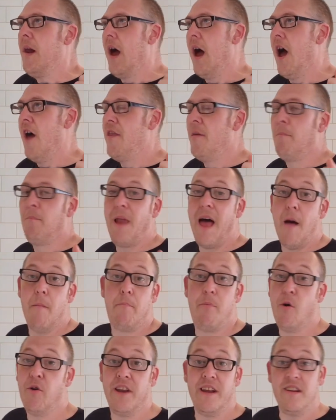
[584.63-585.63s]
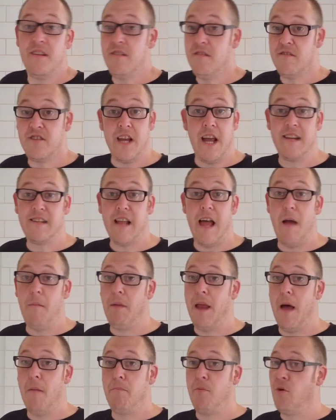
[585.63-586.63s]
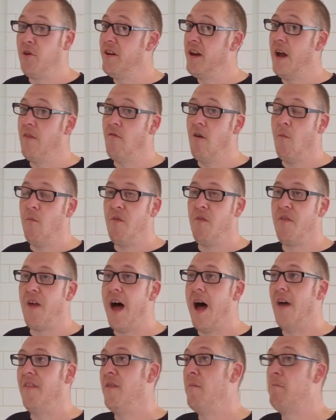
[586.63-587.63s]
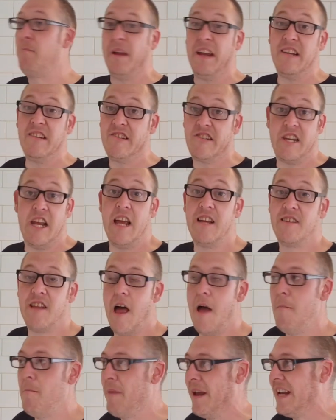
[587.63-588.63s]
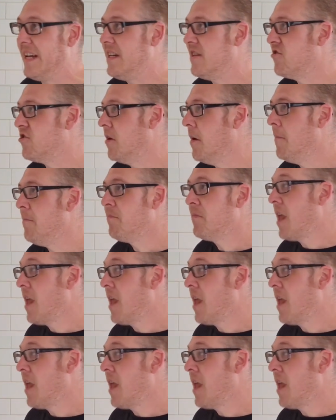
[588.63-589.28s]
The black pudding tastes like black pudding. Ain't wrong with that. And the beans taste like beans.